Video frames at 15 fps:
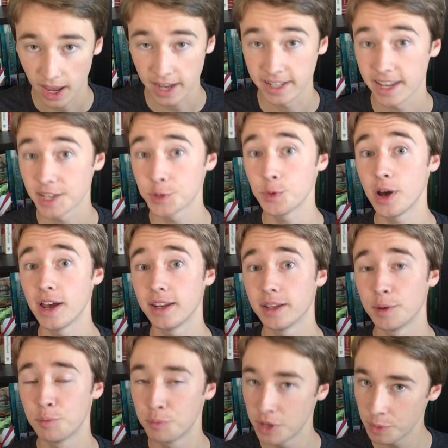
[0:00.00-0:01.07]
And guess what?
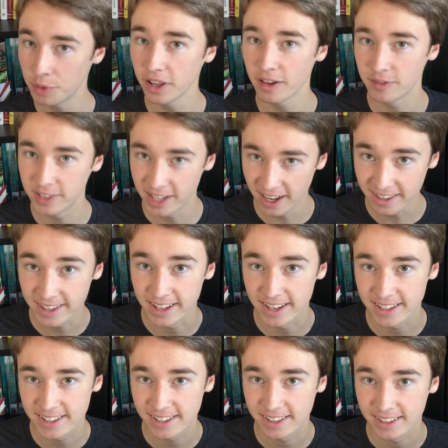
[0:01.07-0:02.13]
People have done
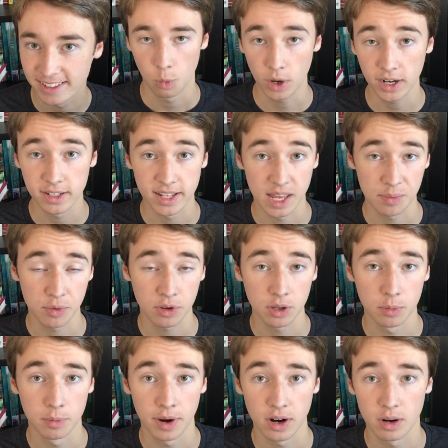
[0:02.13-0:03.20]
this. One example
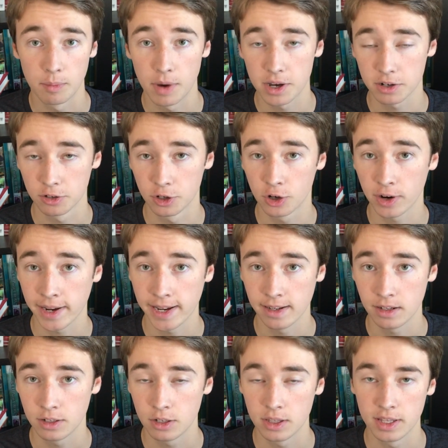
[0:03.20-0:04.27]
compared a modern
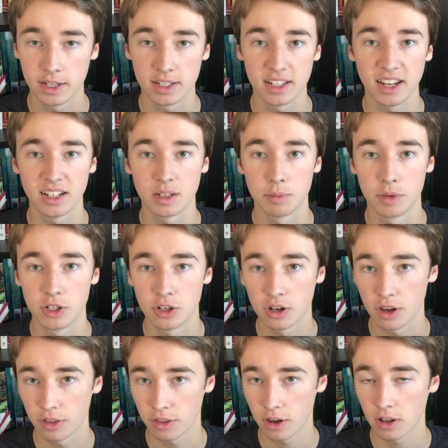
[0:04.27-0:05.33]
crane to the extinct
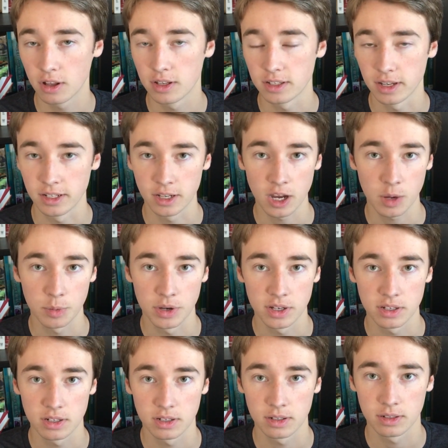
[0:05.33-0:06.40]
Majungathalus
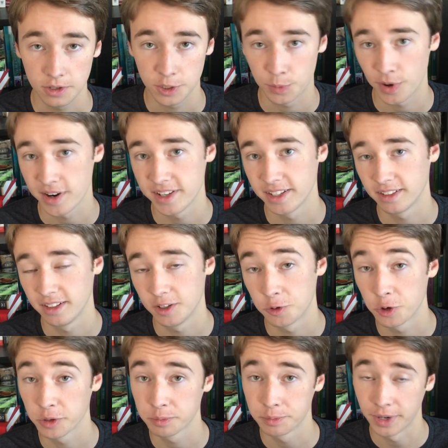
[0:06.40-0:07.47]
atopus. Surprisingly,
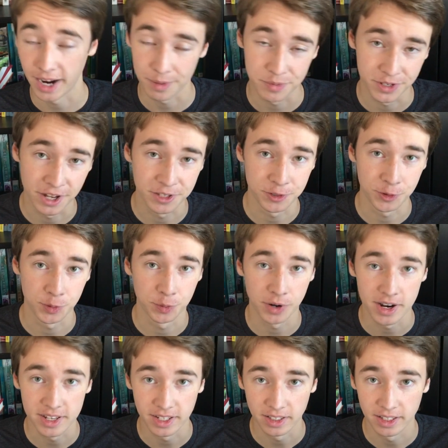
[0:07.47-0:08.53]
or perhaps not so
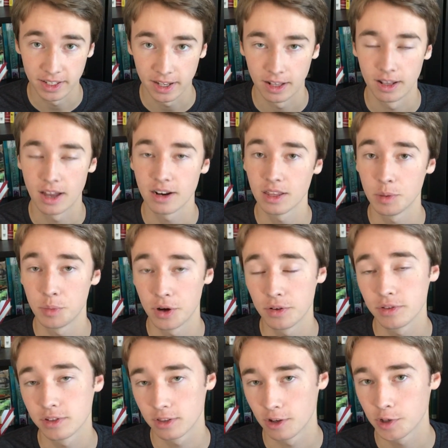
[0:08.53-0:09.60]
surprisingly, a lot of the
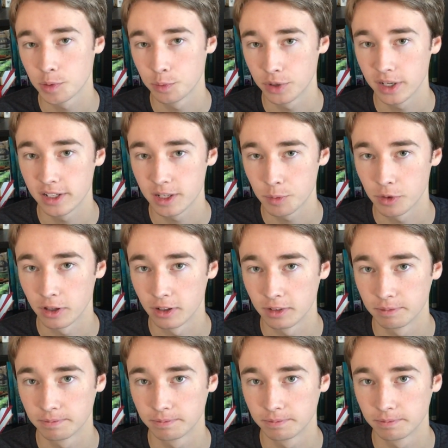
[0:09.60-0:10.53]
bones looked pretty similar.